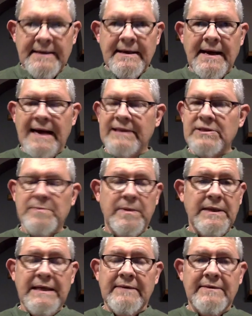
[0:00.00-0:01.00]
I just
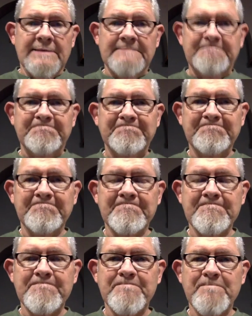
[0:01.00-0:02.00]
believe
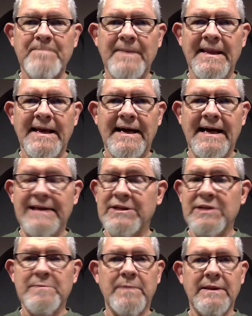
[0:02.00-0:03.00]

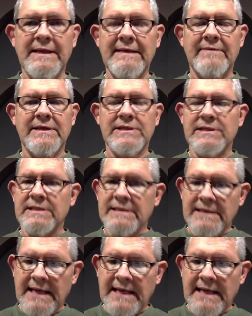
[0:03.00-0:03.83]
this is